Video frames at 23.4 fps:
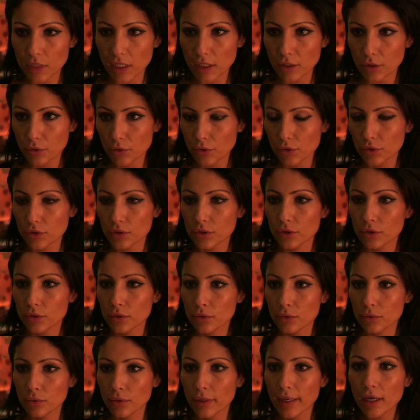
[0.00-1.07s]
in order
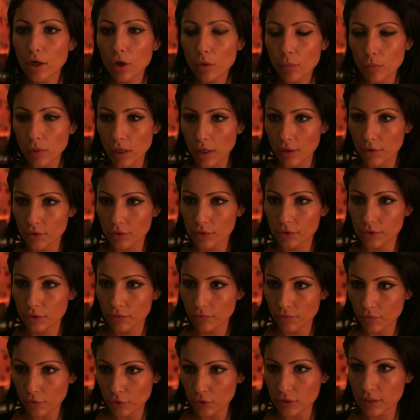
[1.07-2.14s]
to help others, you
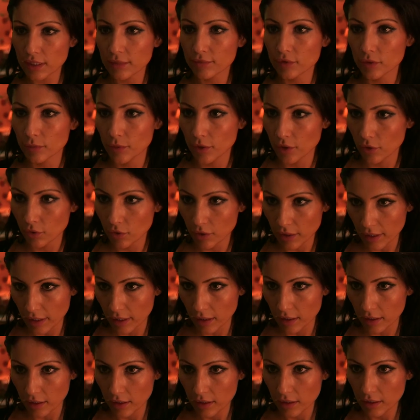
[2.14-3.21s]
first have to be
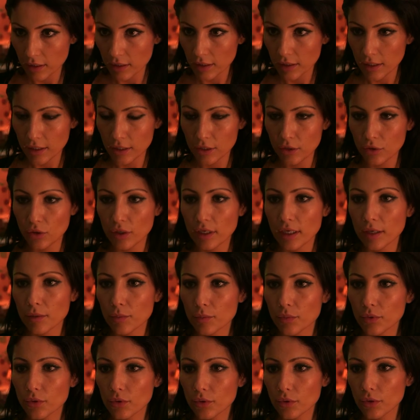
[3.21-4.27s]
okay. And you can't
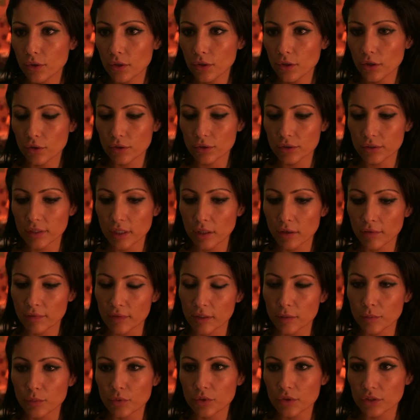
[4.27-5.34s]
put yourself in
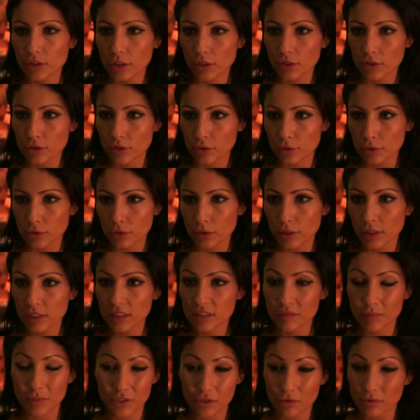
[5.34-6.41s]
a position,
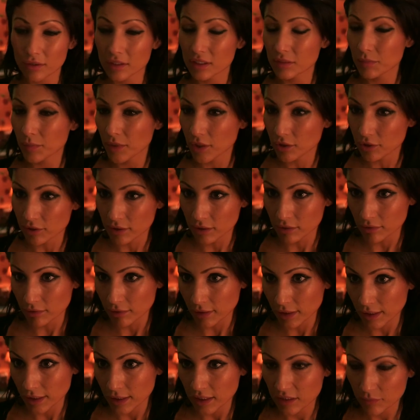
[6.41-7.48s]
especially
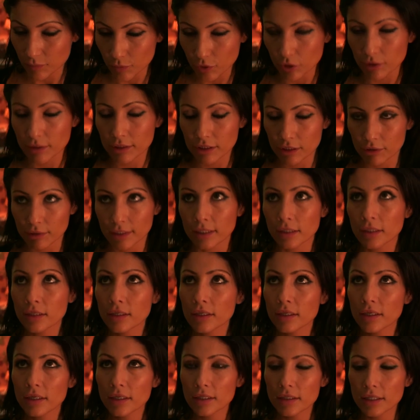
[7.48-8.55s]
spiritually, spiritually
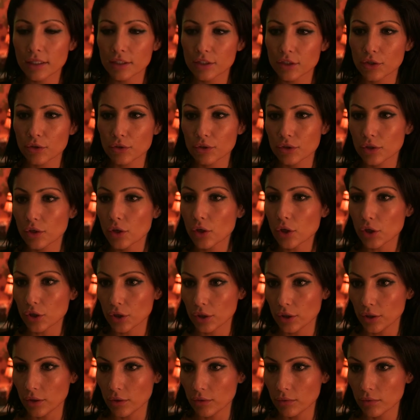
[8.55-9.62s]
that's going to hurt
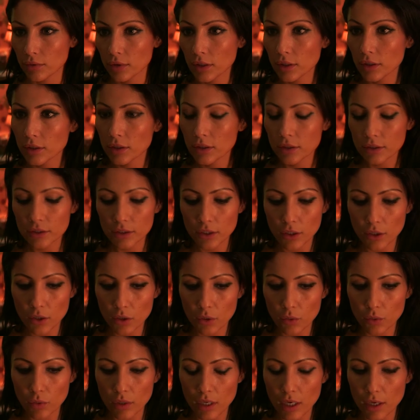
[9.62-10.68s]
you.
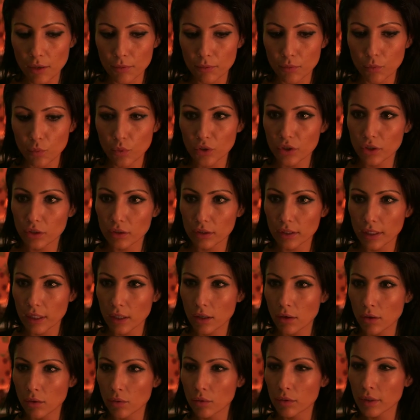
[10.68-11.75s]
So um, when you let
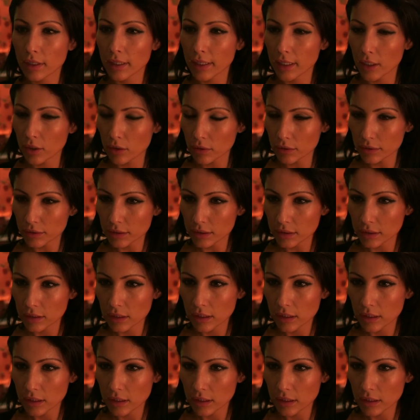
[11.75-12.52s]
go of guilt,